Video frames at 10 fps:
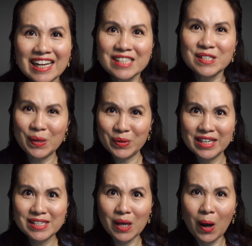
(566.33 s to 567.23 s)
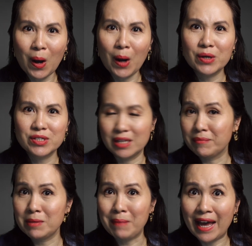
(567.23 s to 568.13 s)
So these are some
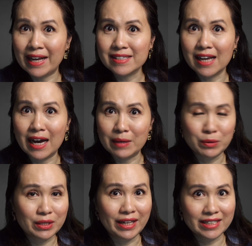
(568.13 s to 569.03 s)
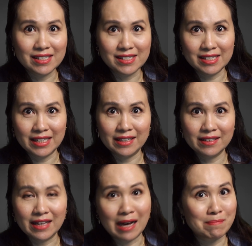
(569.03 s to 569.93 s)
of the bags I would like to
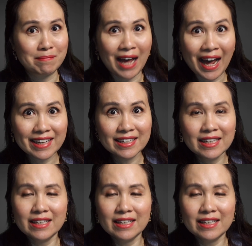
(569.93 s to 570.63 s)
see come back.